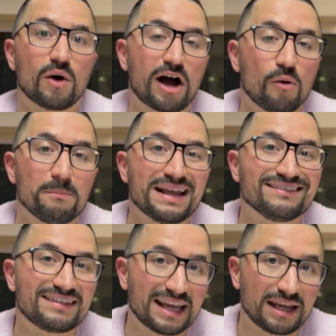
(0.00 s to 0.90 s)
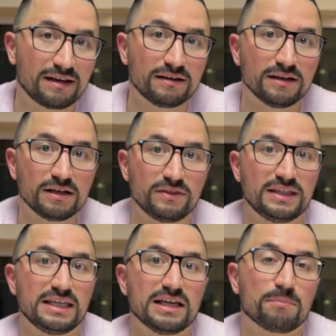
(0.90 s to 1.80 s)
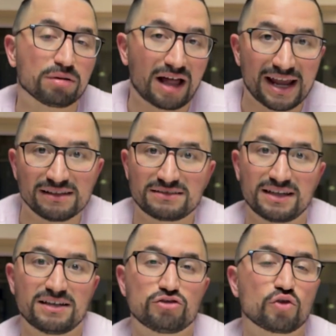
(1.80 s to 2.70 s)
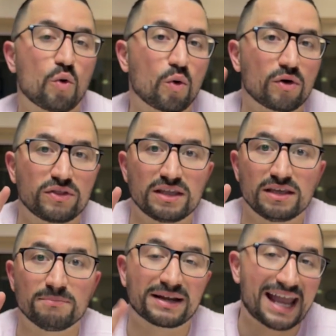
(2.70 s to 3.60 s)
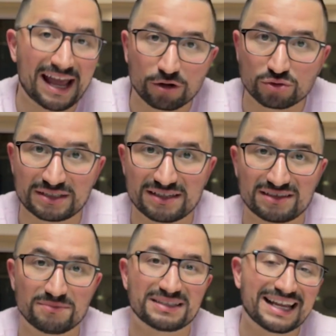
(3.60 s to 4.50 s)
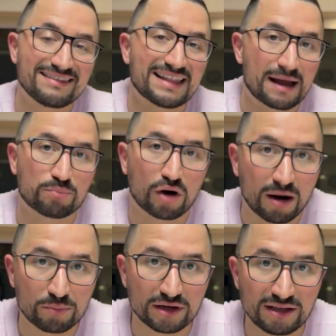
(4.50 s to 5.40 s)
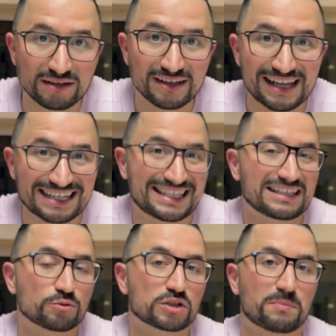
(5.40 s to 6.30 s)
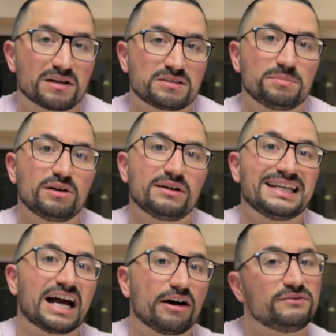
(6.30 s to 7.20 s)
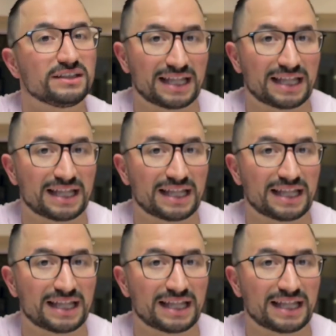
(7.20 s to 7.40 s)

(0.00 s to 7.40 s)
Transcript: help maintain the appliances or the mechanical systems in that property, as that's a responsibility of the